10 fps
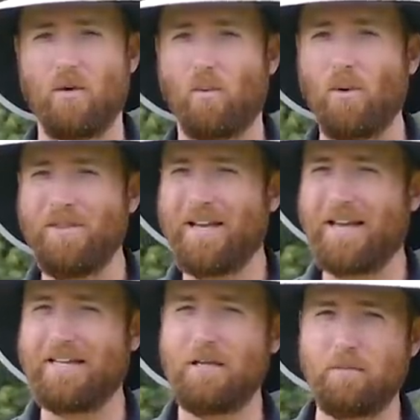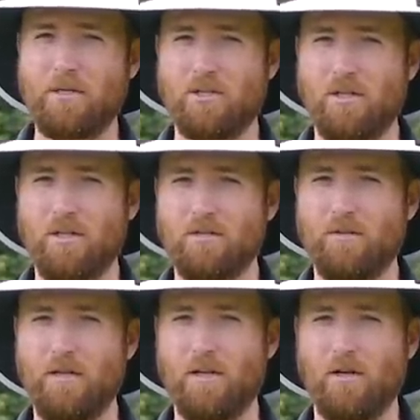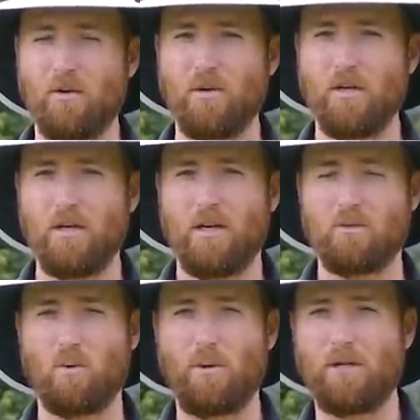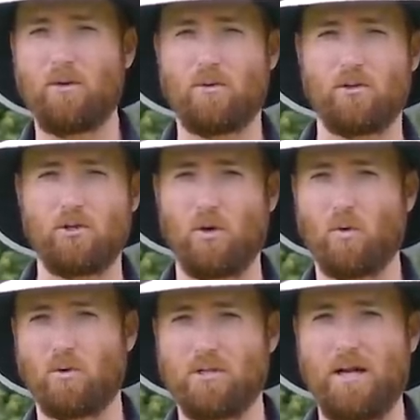One thing I didn't mention in this video is what we can do with the shoulders.